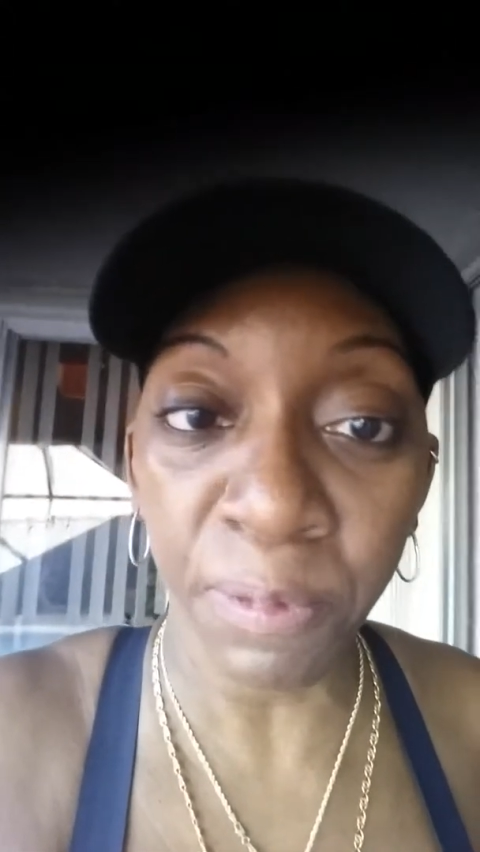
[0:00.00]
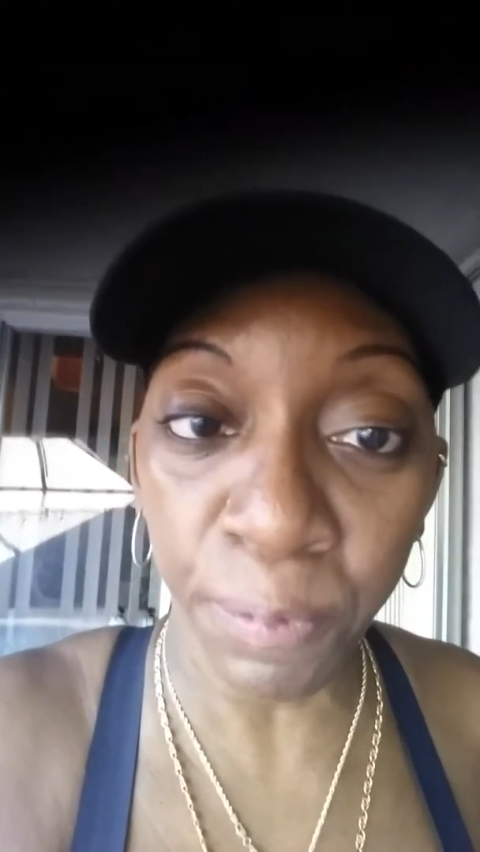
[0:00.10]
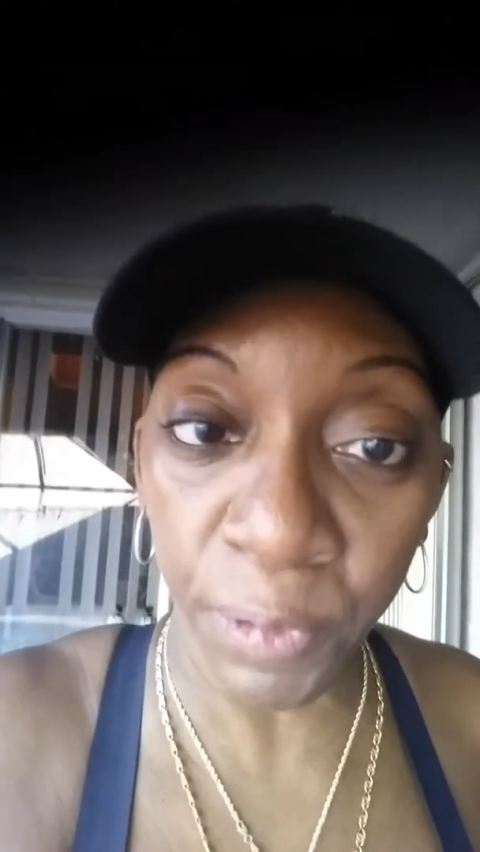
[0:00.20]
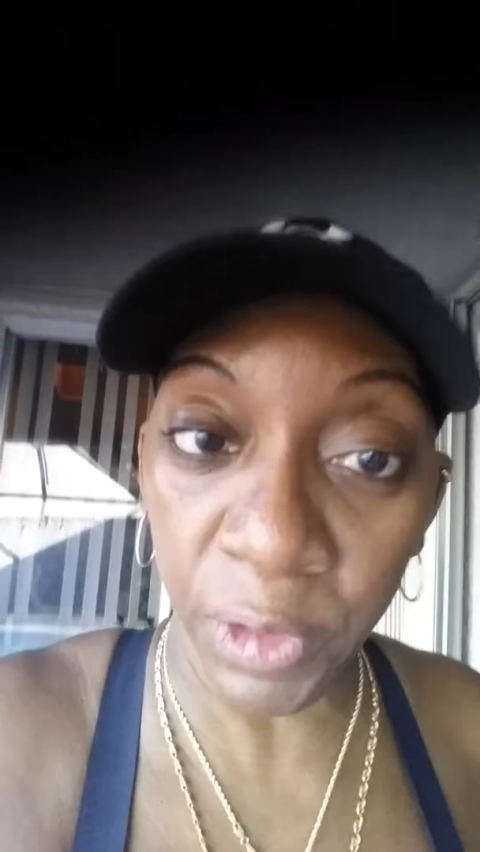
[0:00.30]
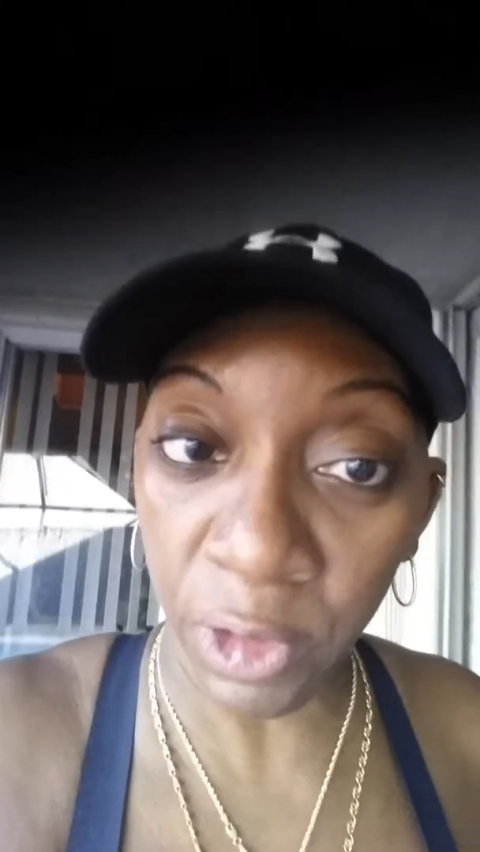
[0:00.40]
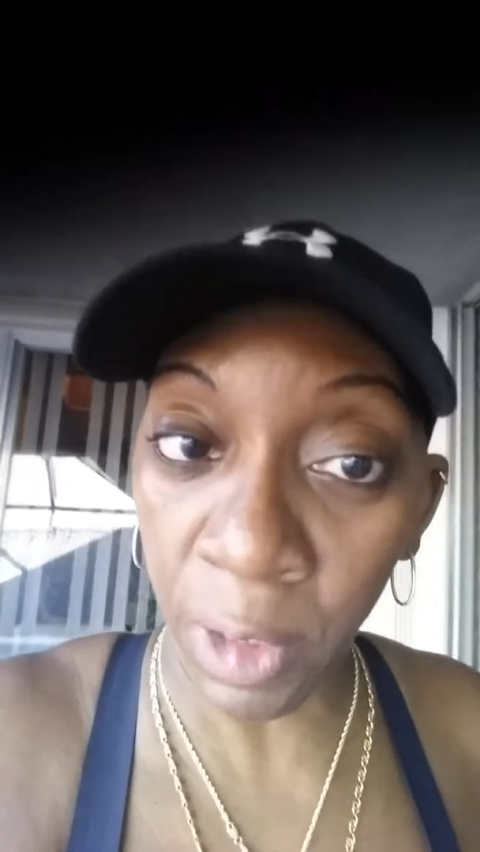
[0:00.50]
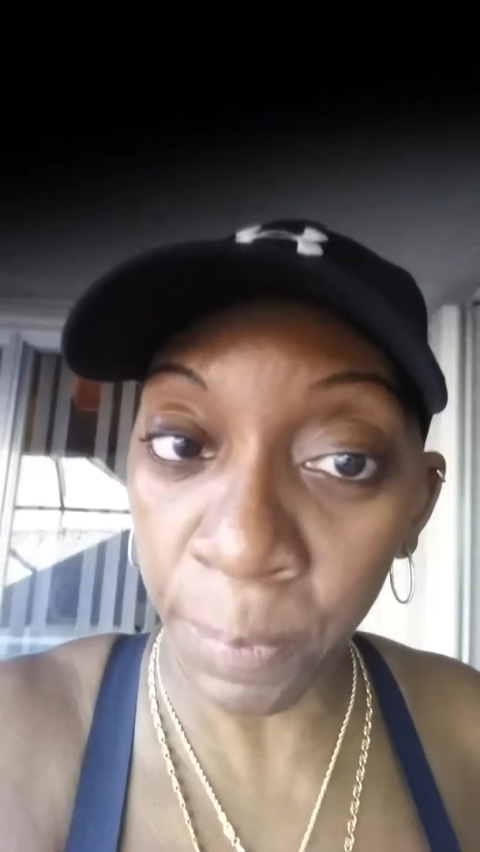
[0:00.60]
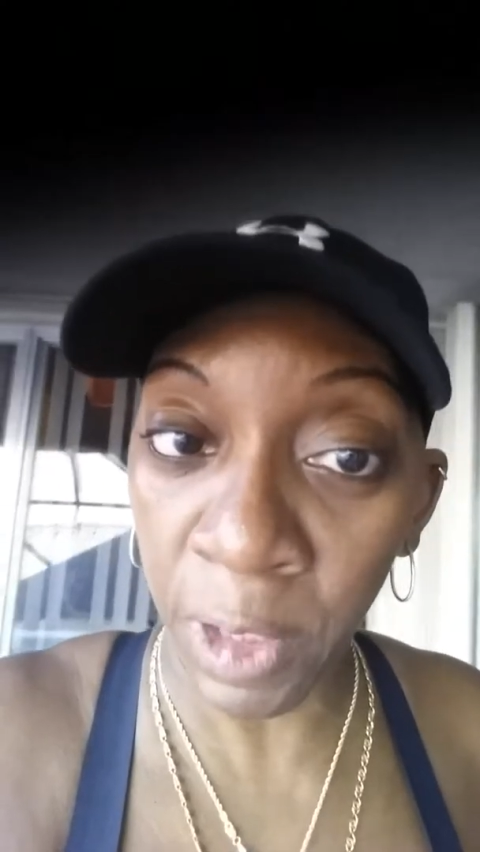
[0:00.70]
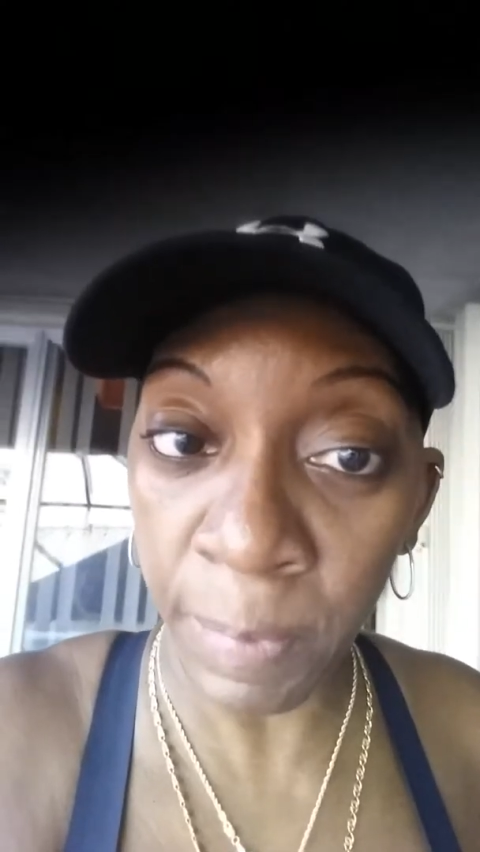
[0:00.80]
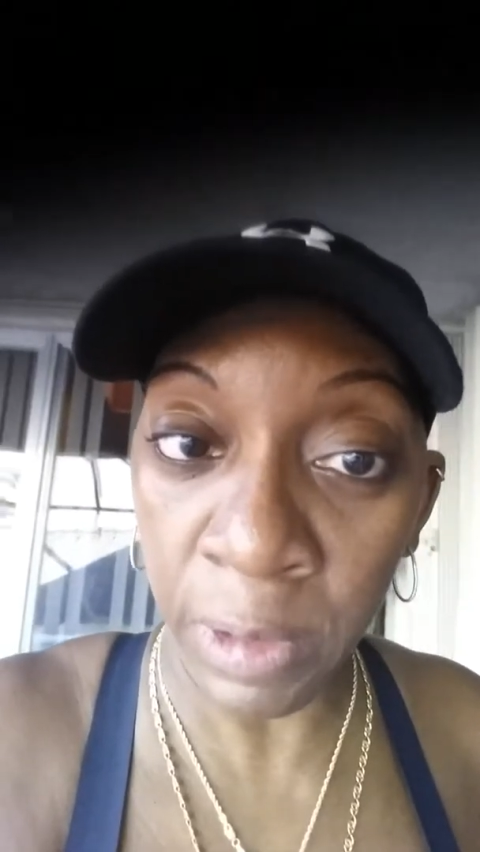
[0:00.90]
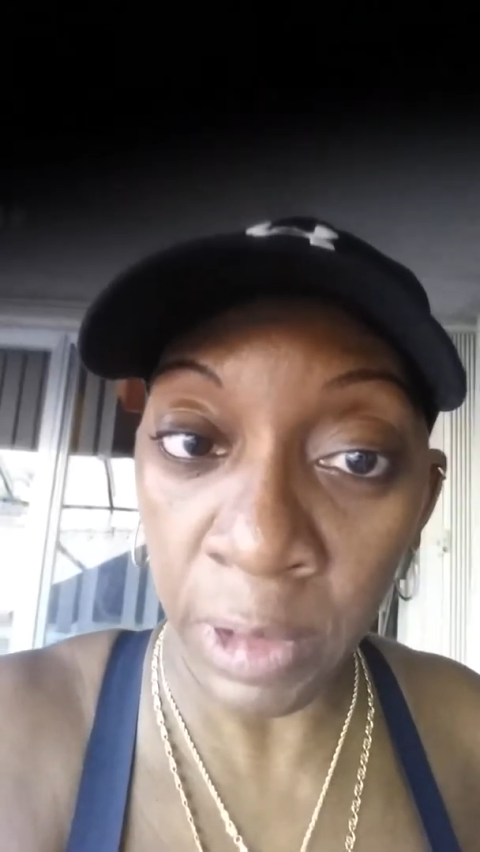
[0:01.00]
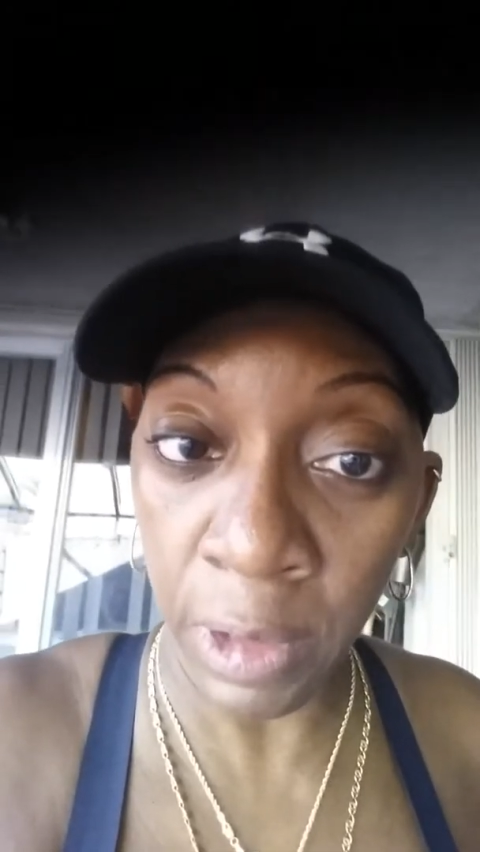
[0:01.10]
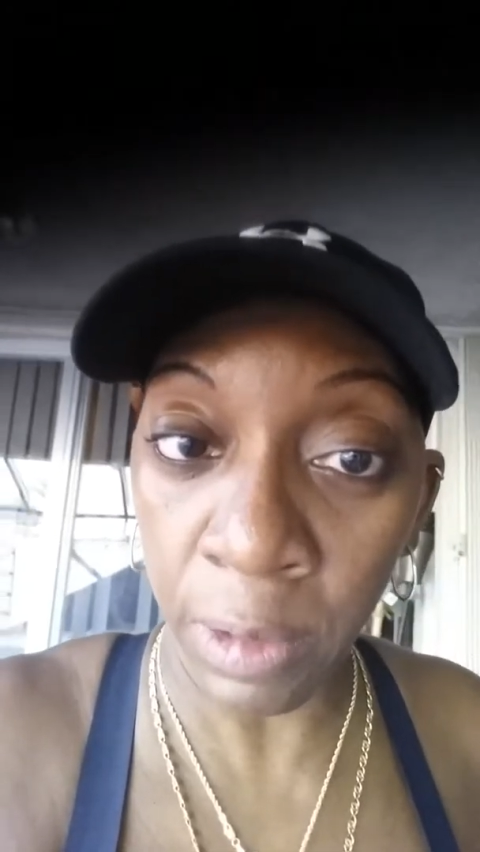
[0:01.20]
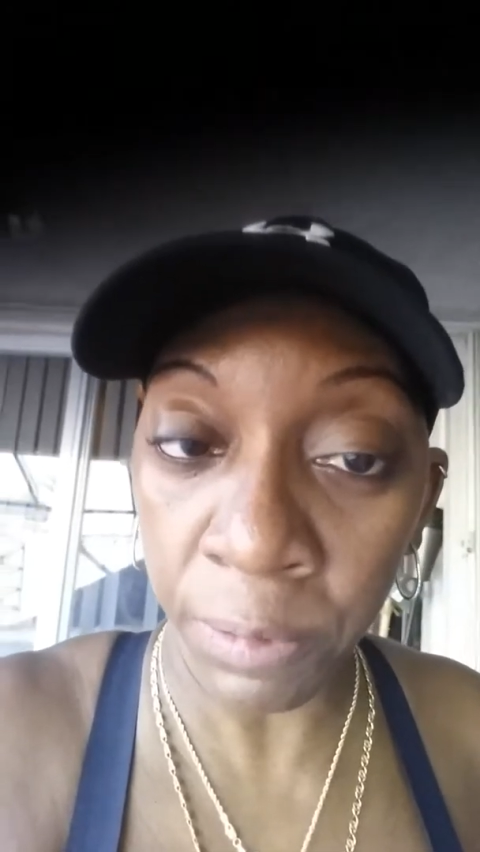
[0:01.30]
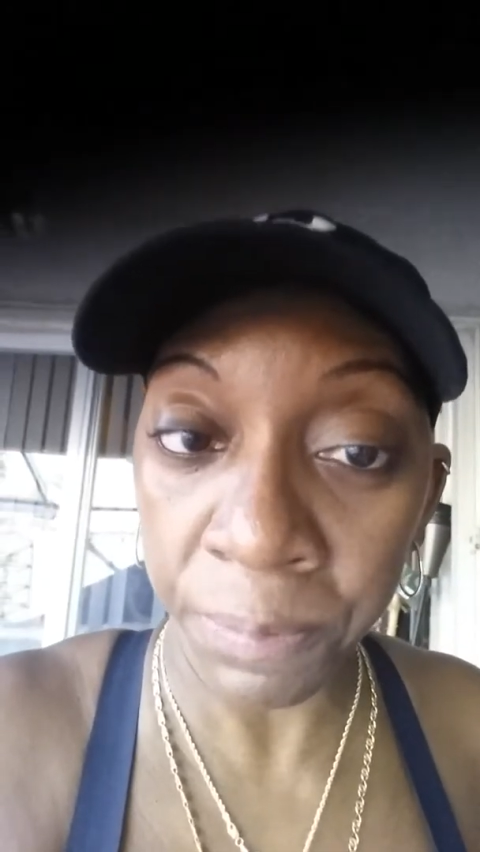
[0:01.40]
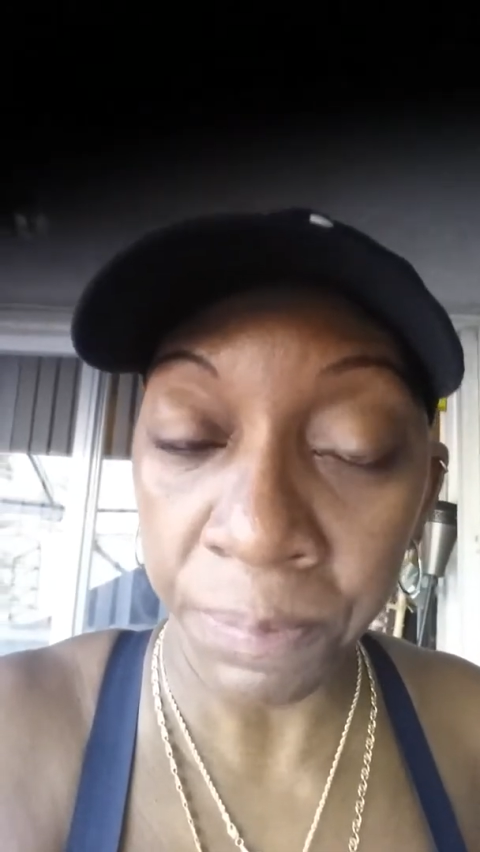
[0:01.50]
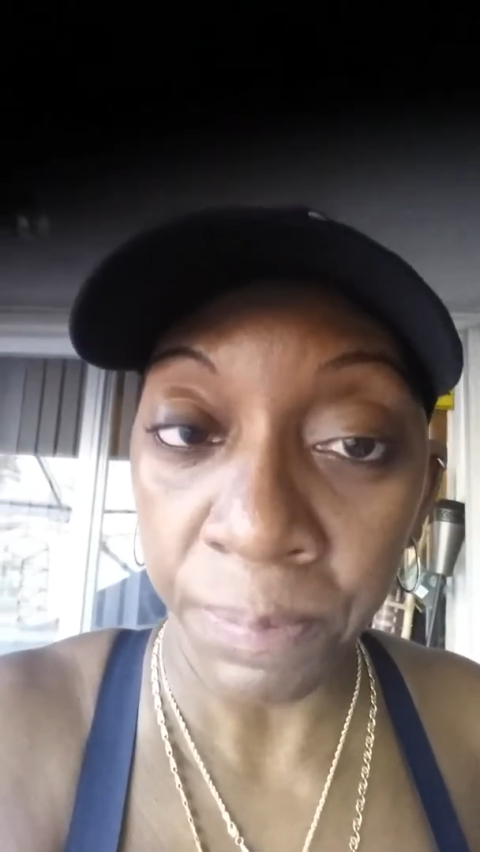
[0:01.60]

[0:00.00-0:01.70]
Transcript: for the upcoming year.